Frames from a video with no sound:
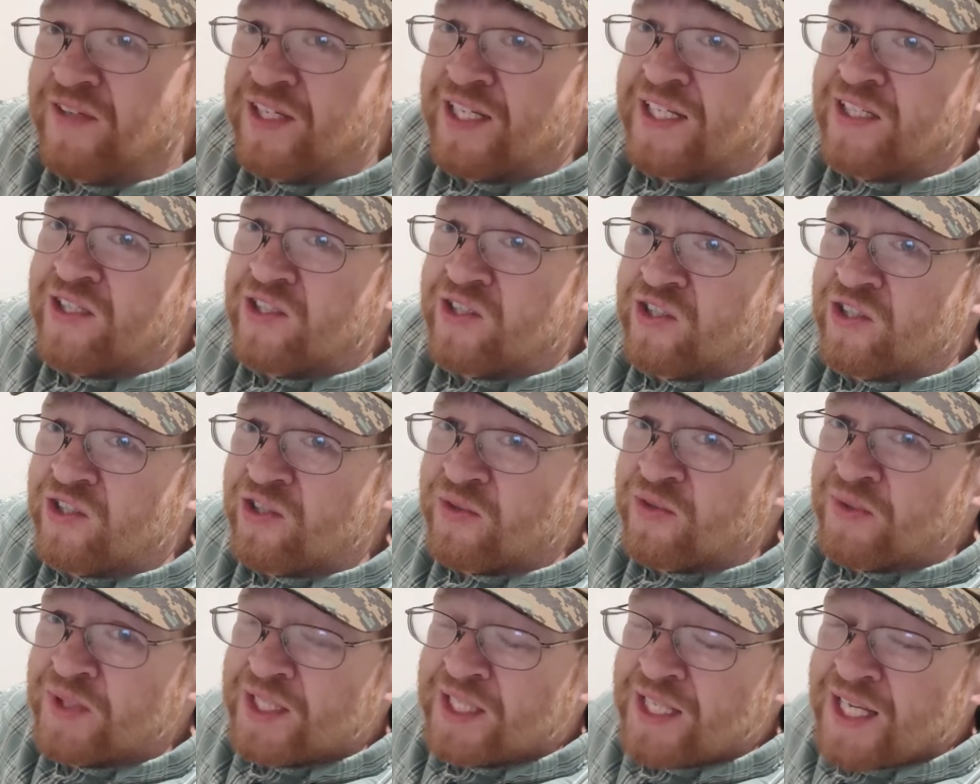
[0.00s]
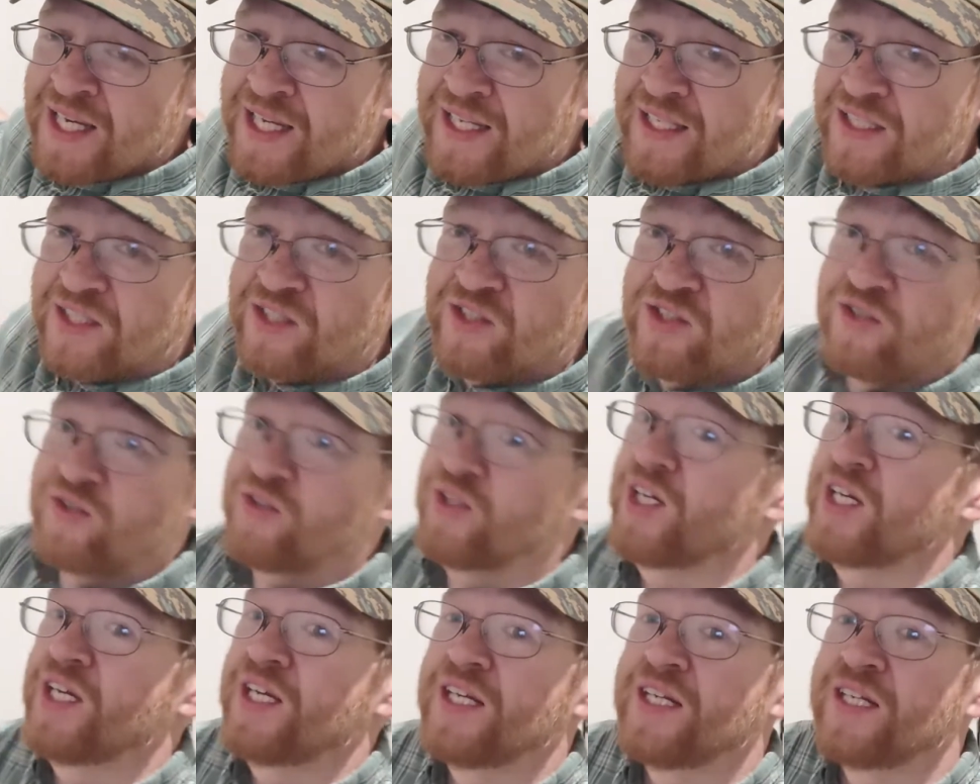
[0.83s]
advantage to doing that is you
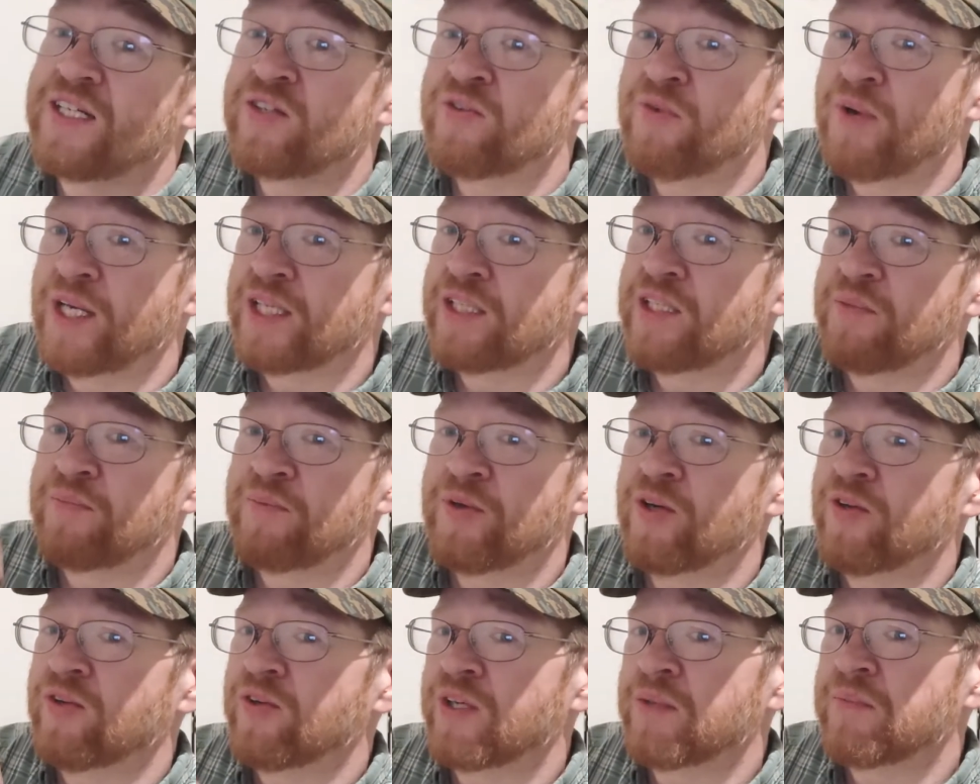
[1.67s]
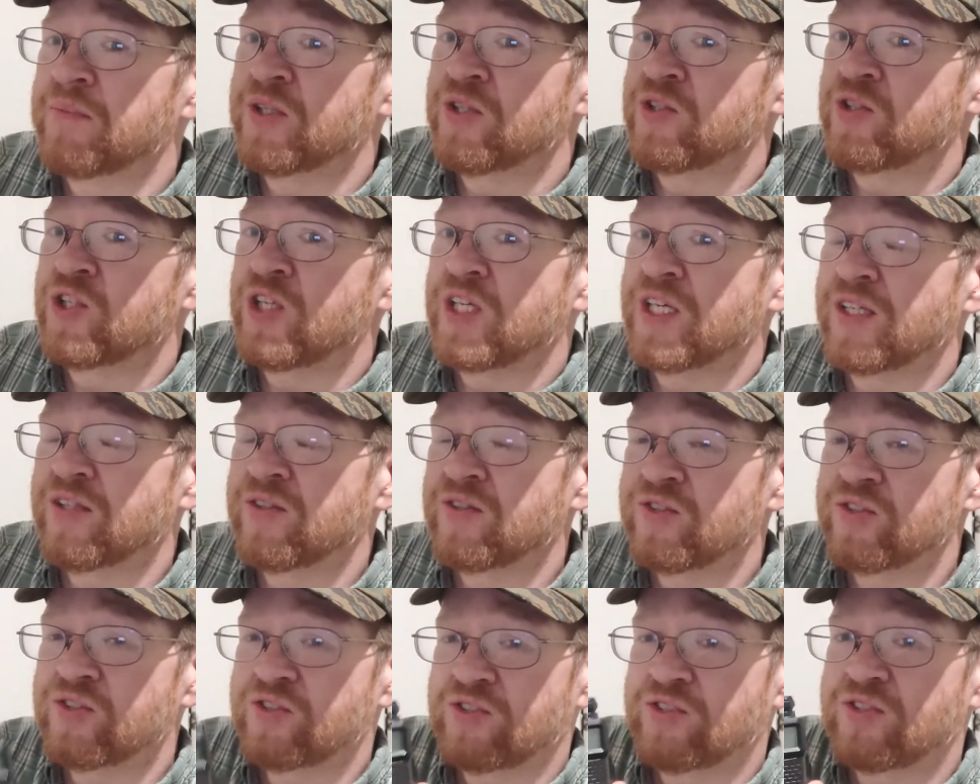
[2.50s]
can directly program your
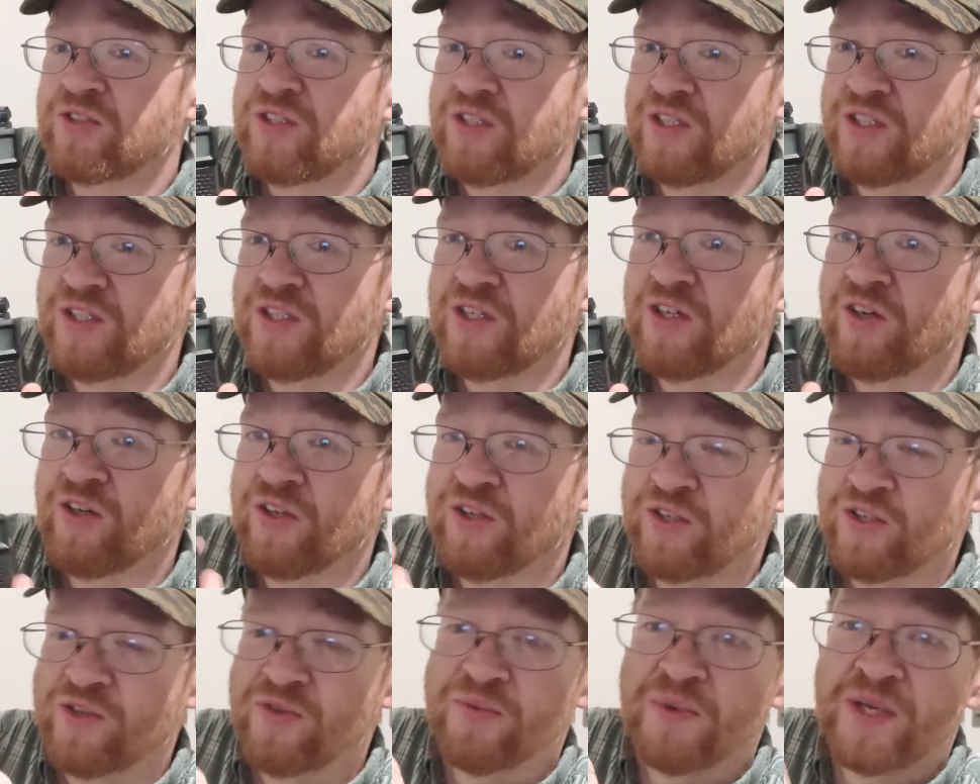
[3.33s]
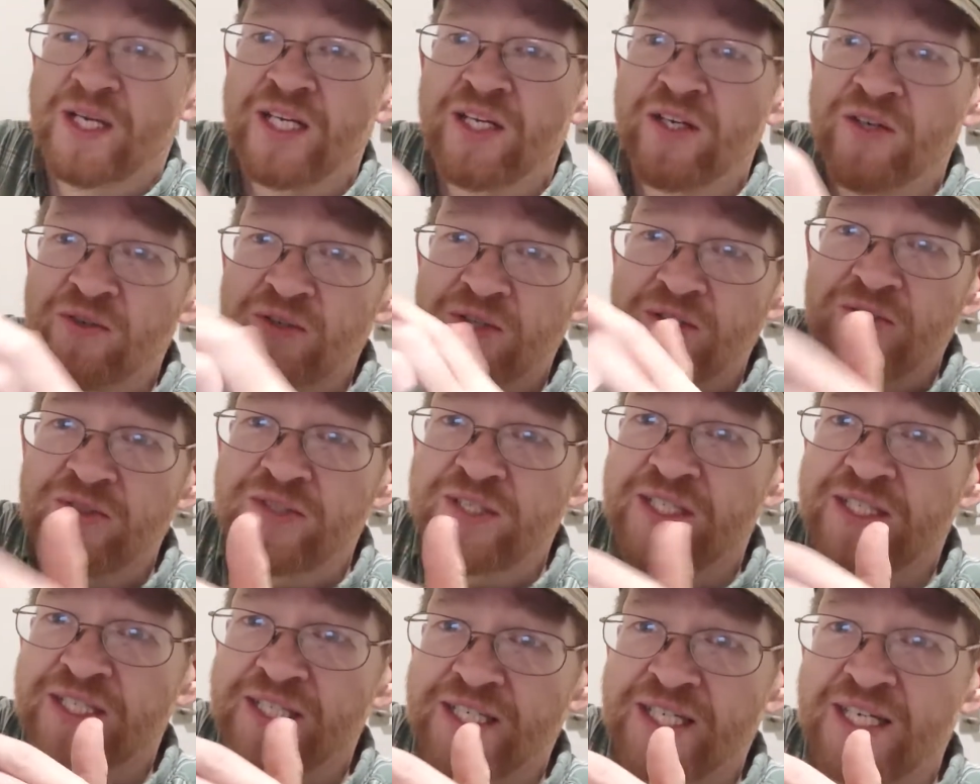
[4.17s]
channels onto the radio
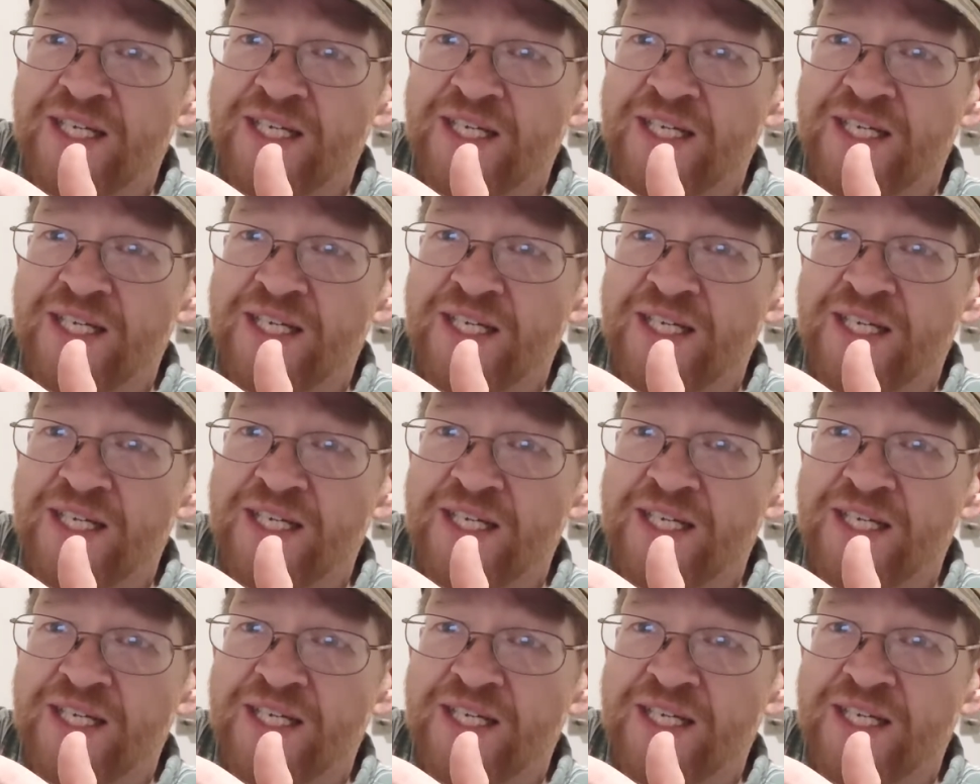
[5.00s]
using the